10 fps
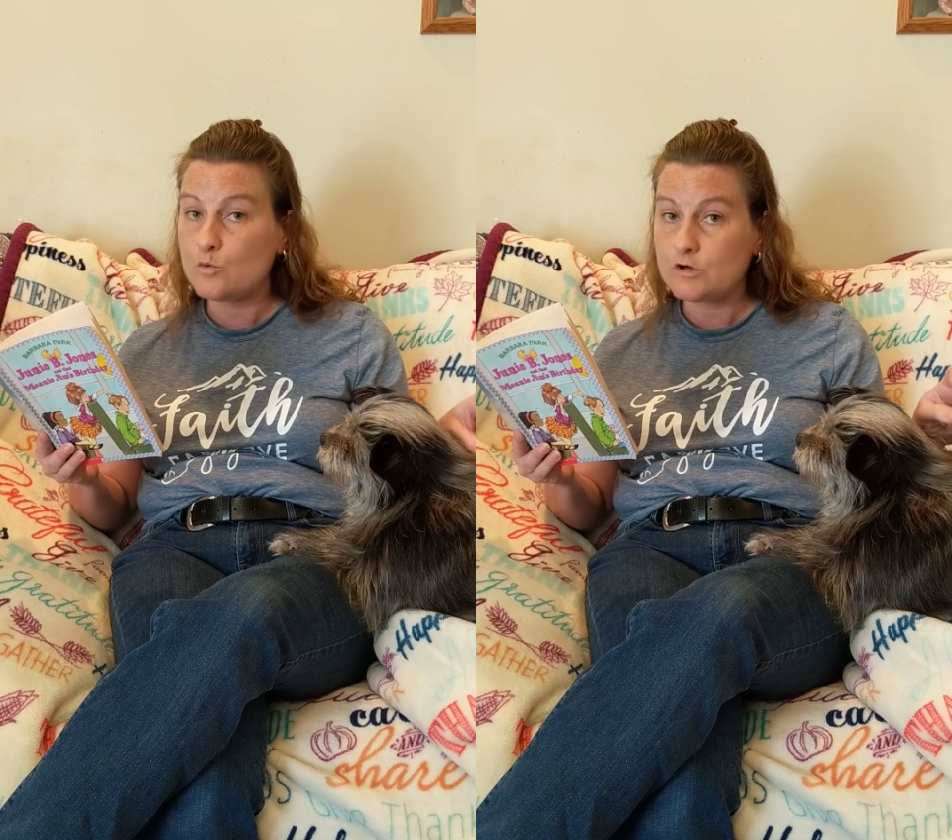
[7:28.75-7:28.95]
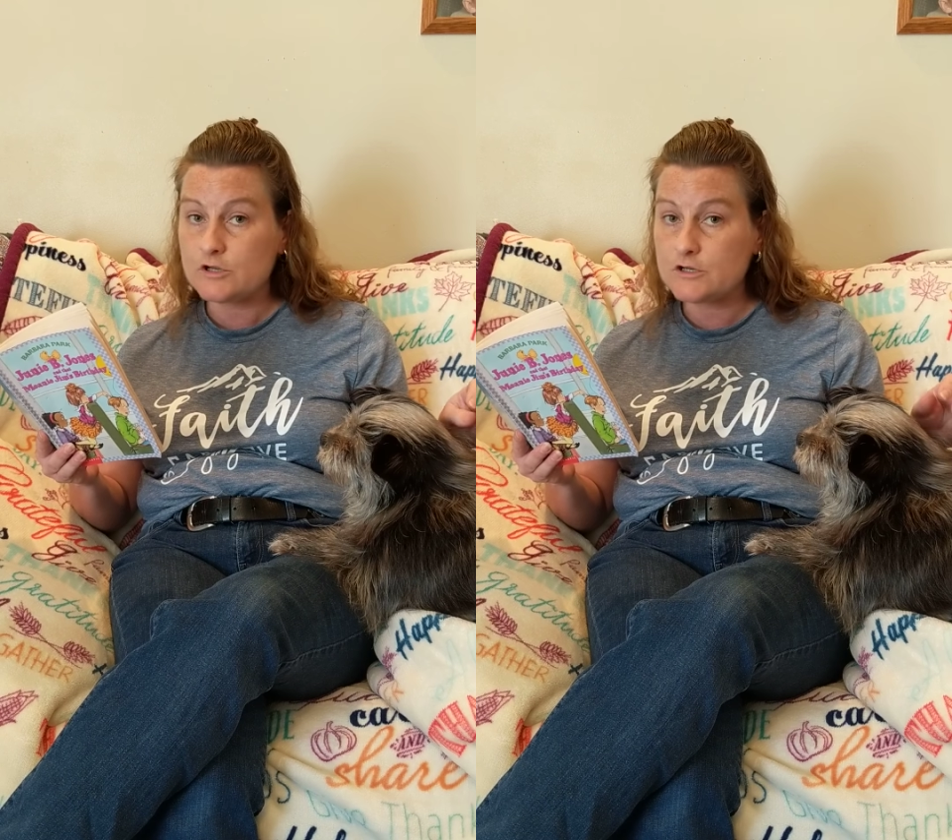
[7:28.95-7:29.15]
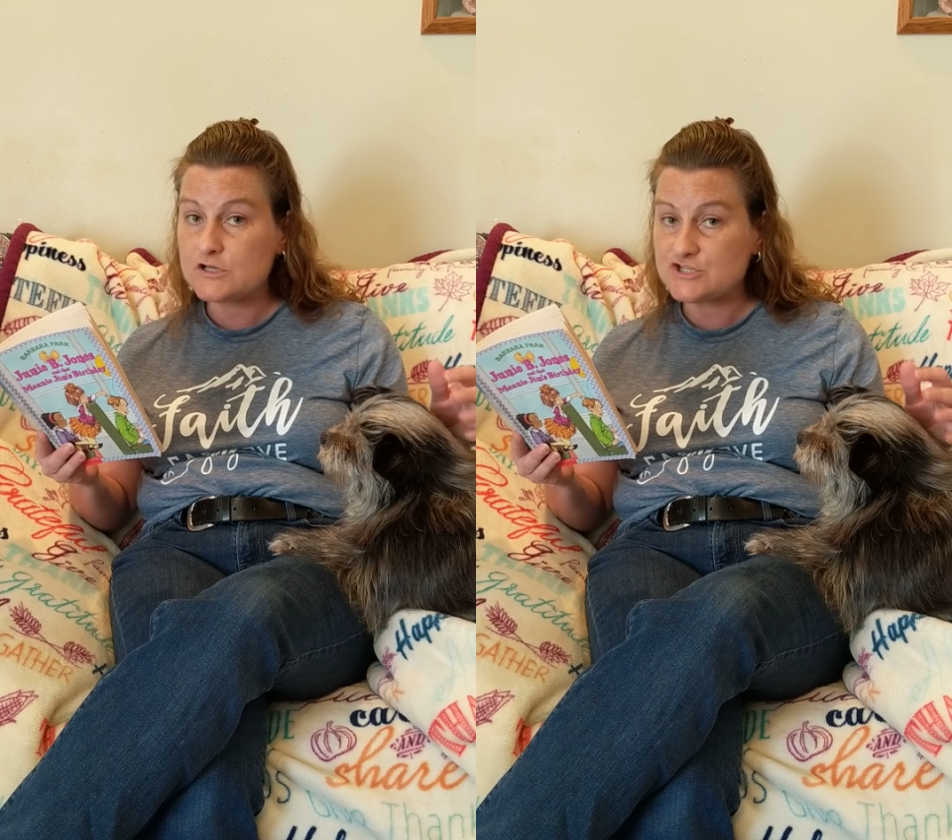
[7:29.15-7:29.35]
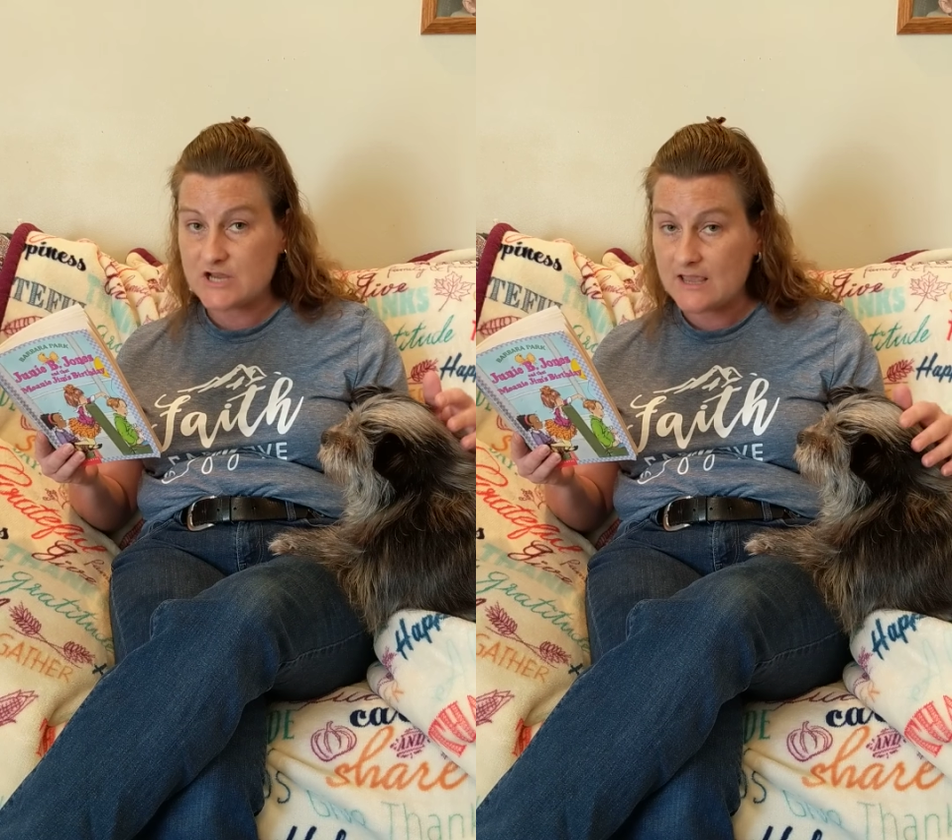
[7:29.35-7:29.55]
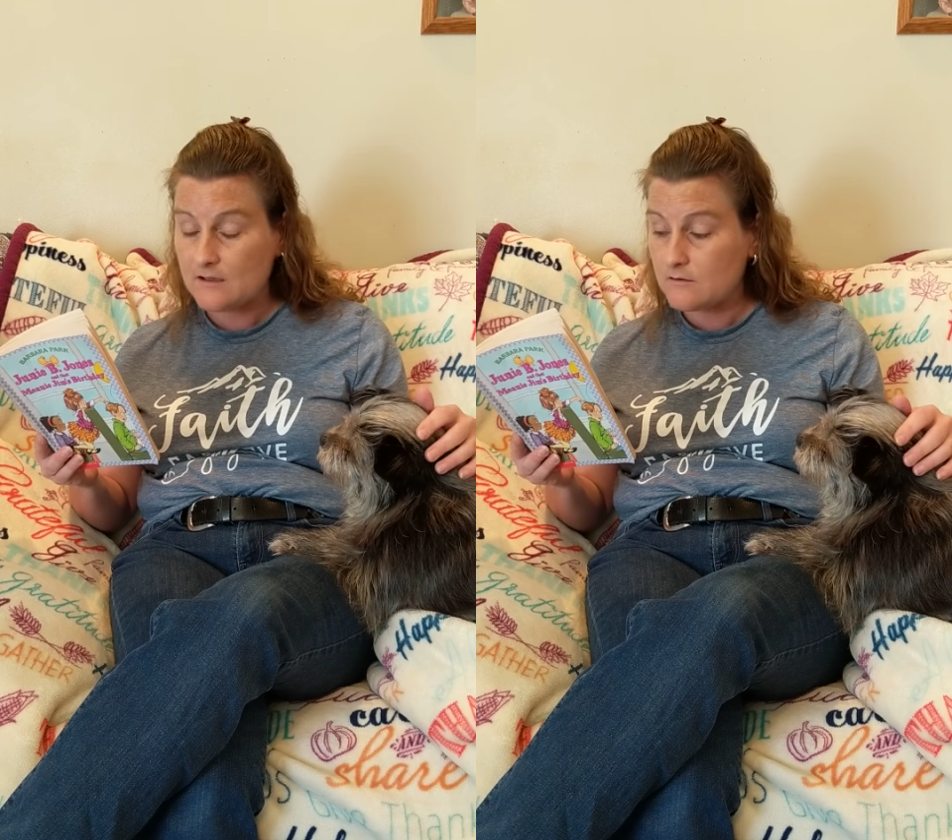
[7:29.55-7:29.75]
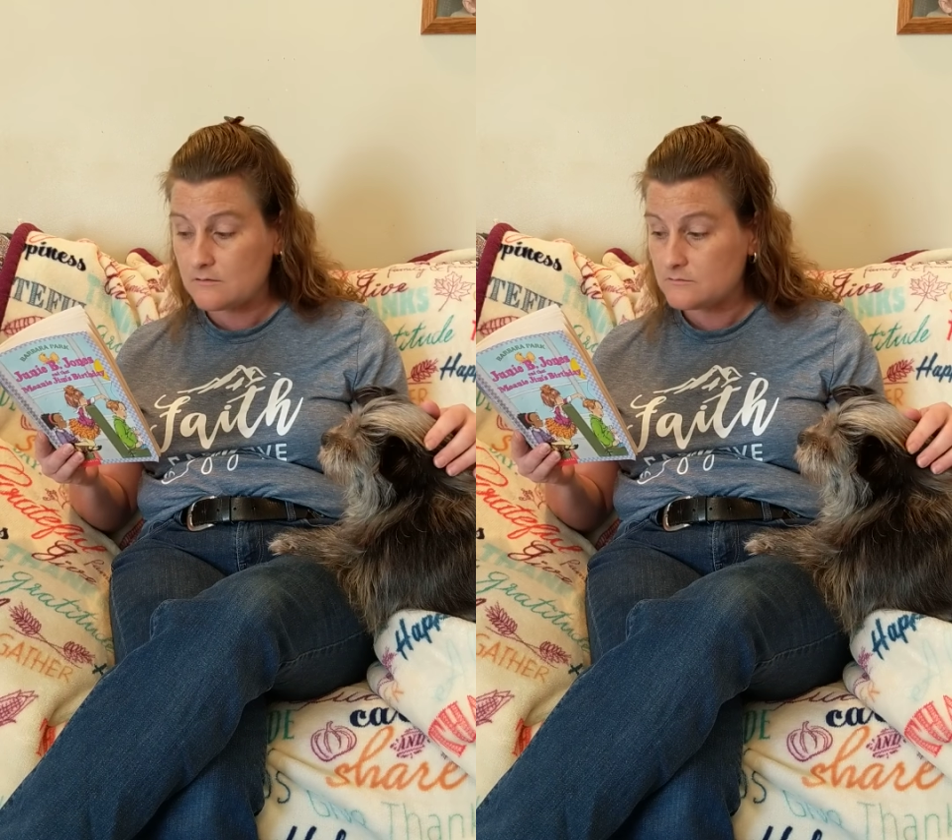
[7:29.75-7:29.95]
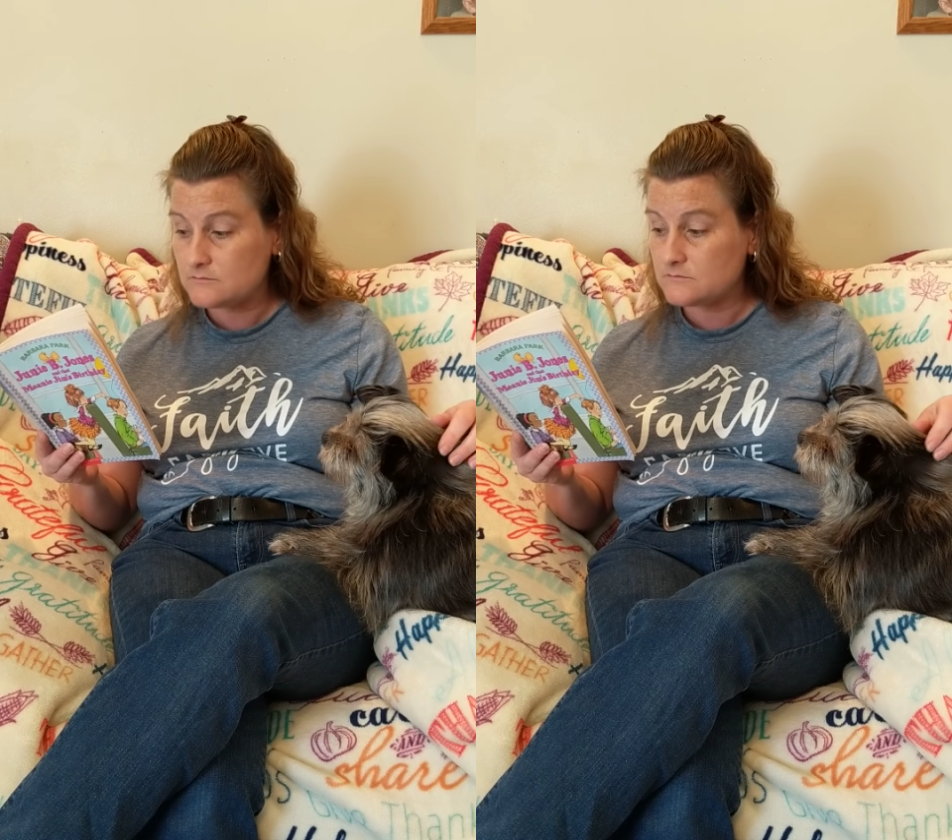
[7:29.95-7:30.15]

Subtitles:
wood chair.